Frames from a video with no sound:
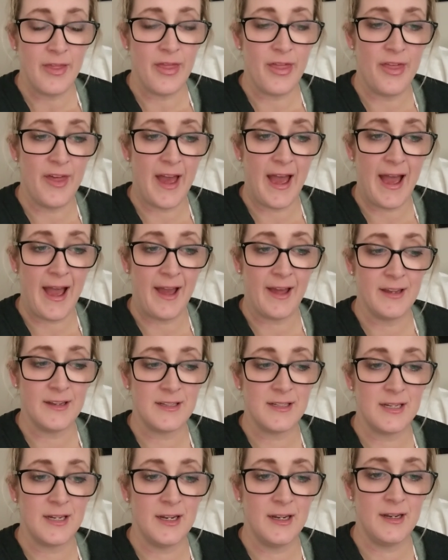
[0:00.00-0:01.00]

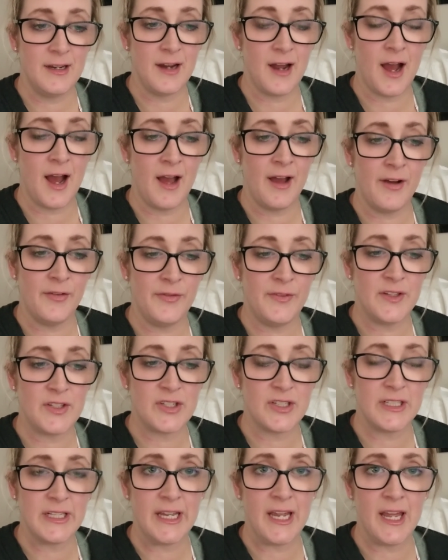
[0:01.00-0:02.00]
that
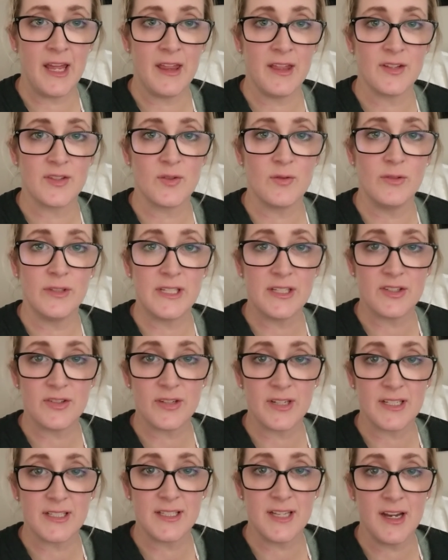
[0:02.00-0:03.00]
officially the school
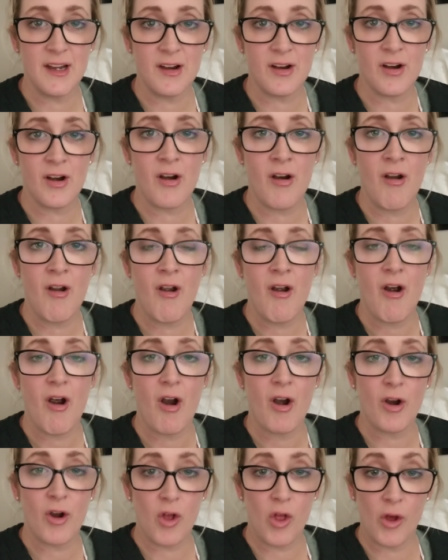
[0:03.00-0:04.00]
districts here
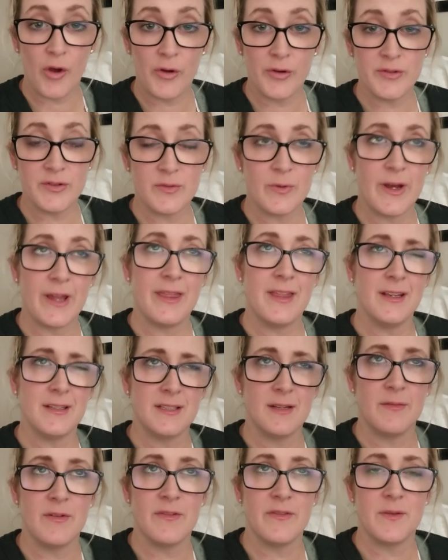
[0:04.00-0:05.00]
are closed. Well, I think
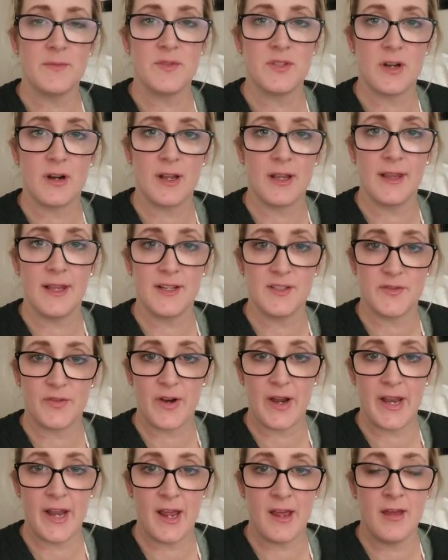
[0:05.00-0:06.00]
some of them started last
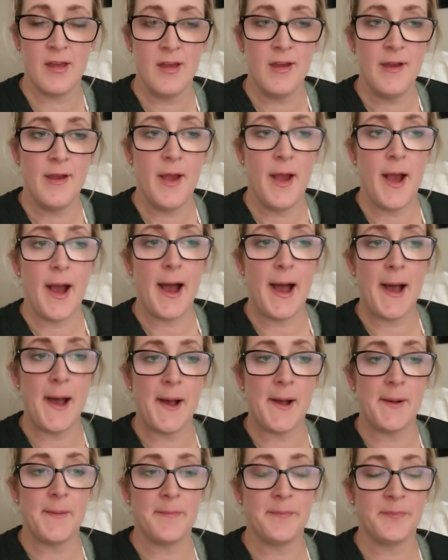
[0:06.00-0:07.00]
Friday.
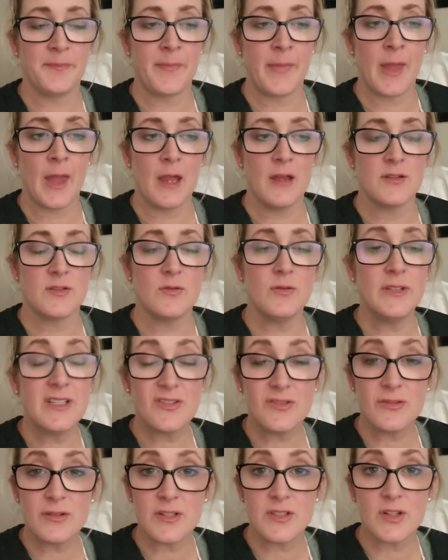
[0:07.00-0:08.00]
School
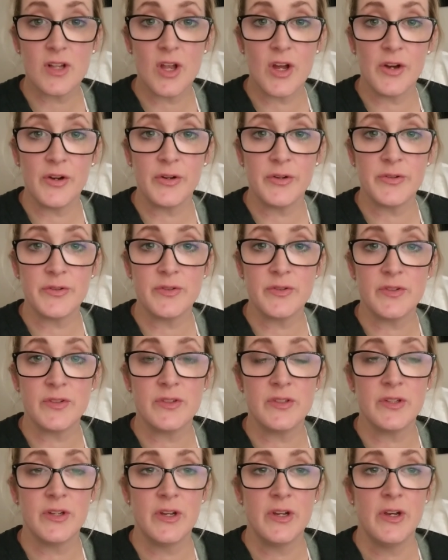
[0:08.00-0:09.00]
districts
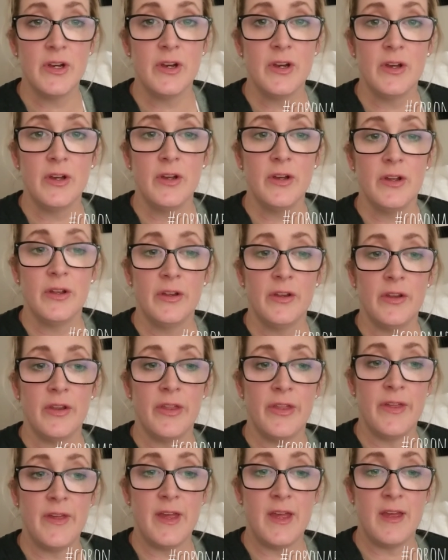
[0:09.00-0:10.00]
closed.
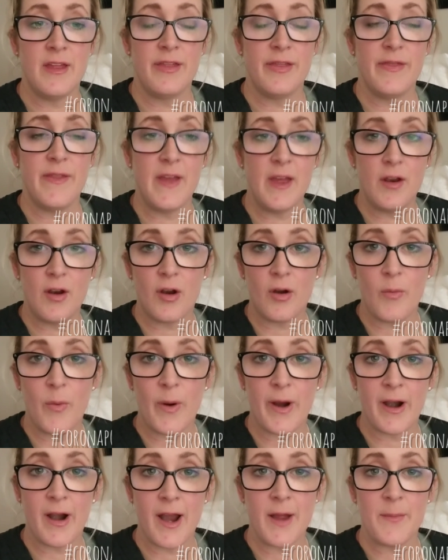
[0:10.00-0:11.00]
The theater
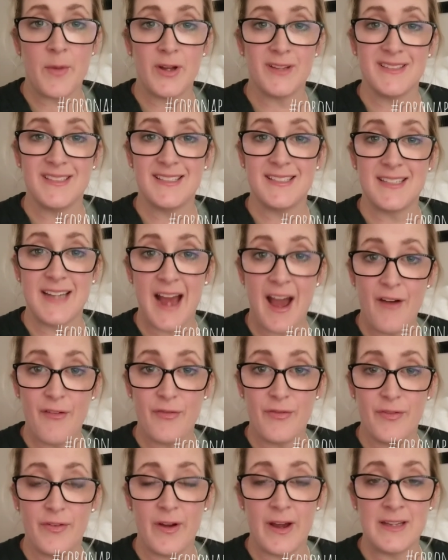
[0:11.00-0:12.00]
where I am on staff,
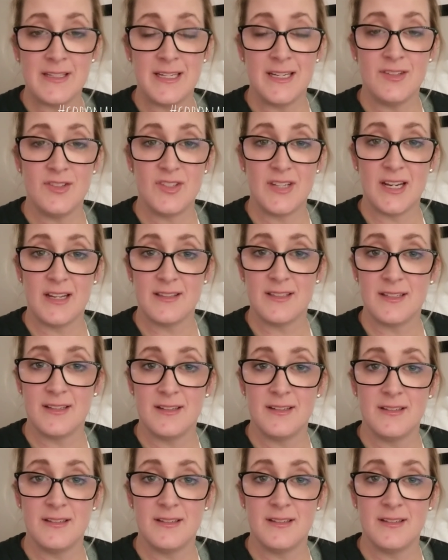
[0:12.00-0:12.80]
I teach dance